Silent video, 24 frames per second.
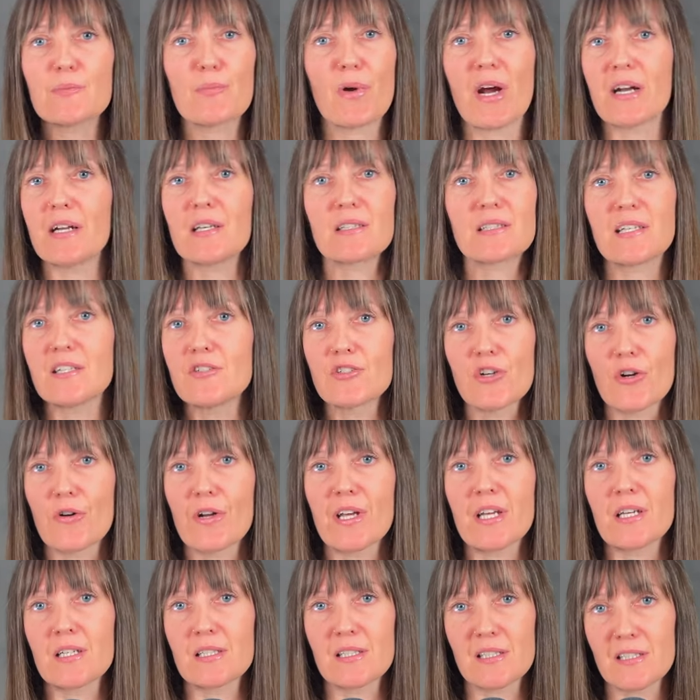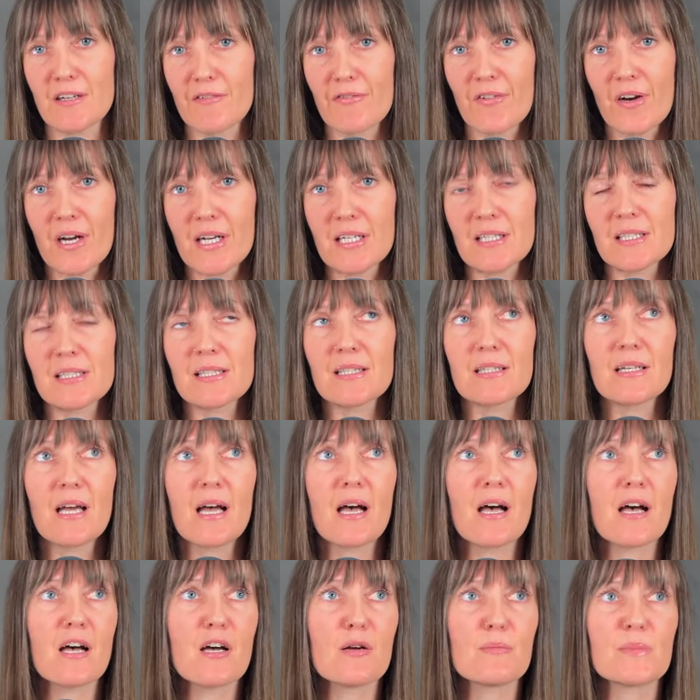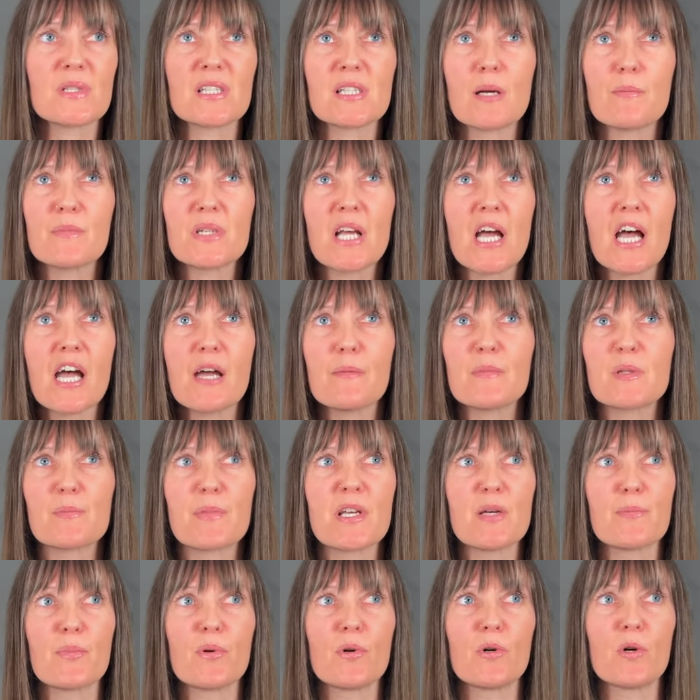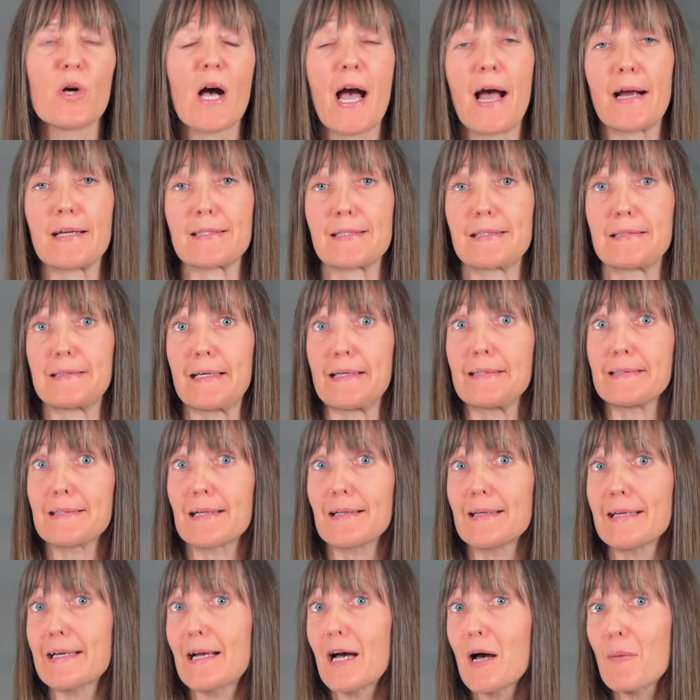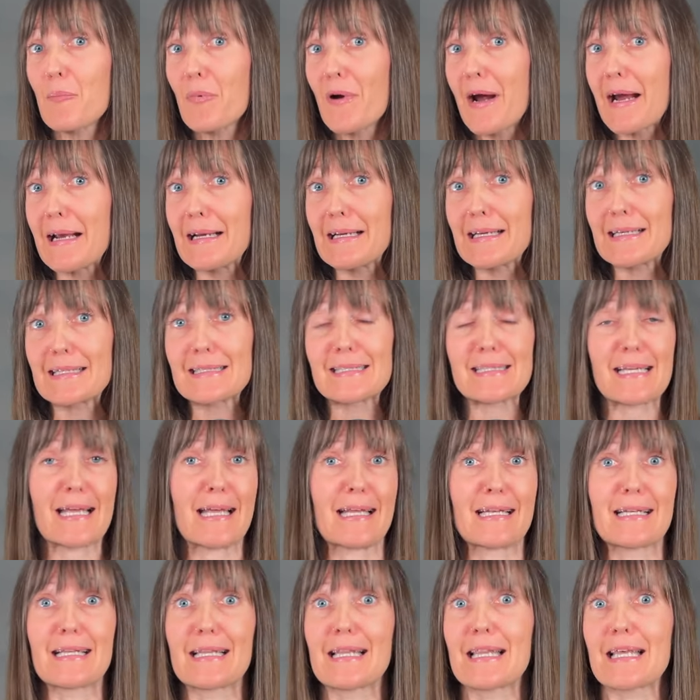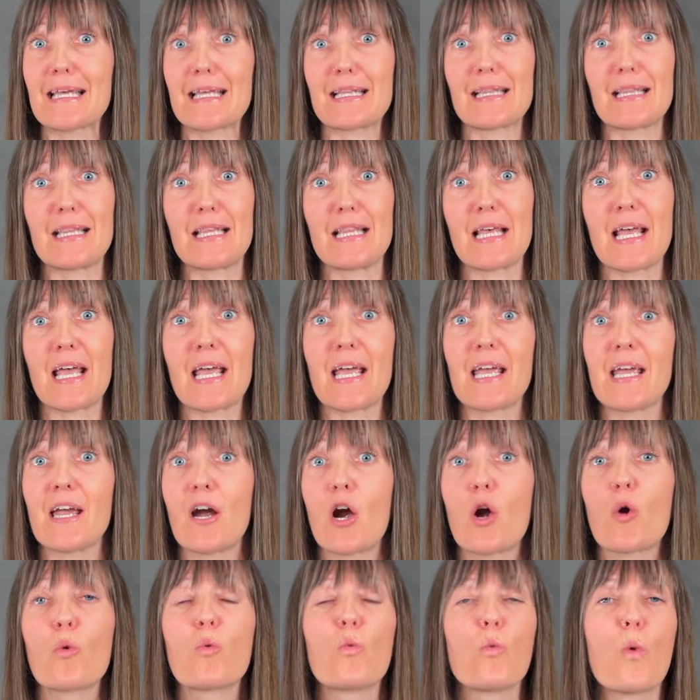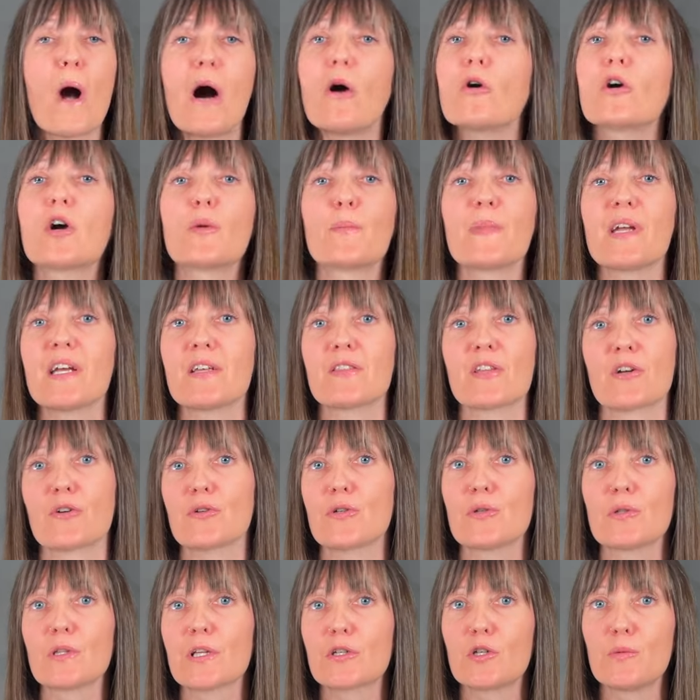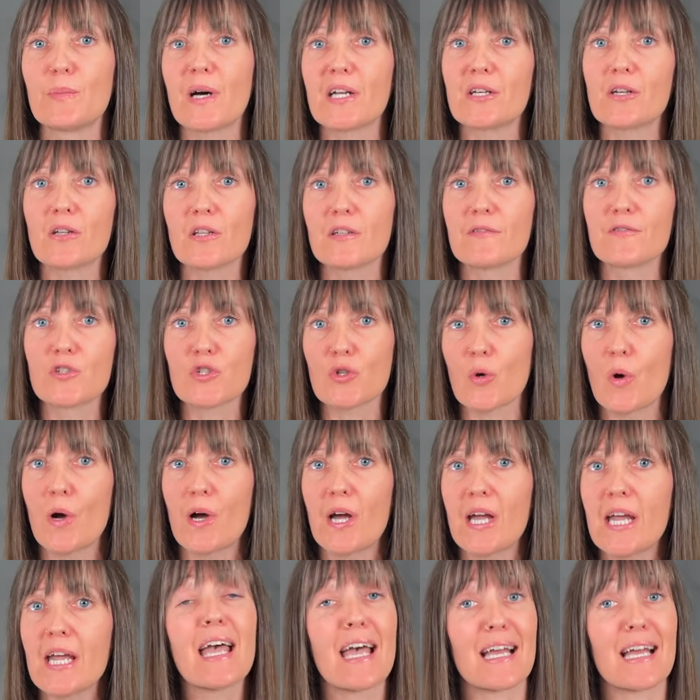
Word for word: pregnancy journey is different. Um, sometimes people accidentally got pregnant and then they are welcoming their new little bundle of joy.